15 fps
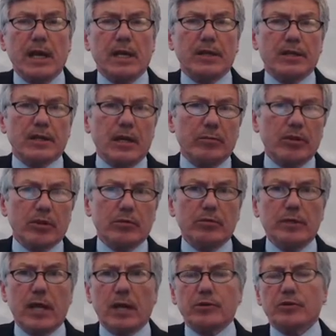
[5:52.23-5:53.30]
And the same is true
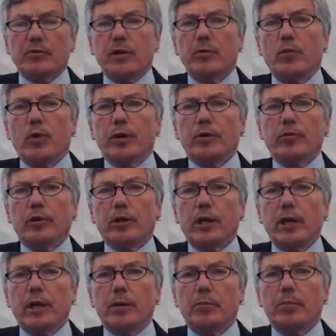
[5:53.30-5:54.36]
downstream, whether you're
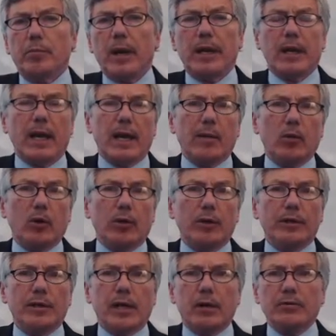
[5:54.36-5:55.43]
looking at beta
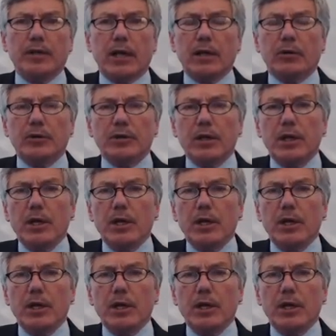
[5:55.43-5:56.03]
amyloid, tau tangles.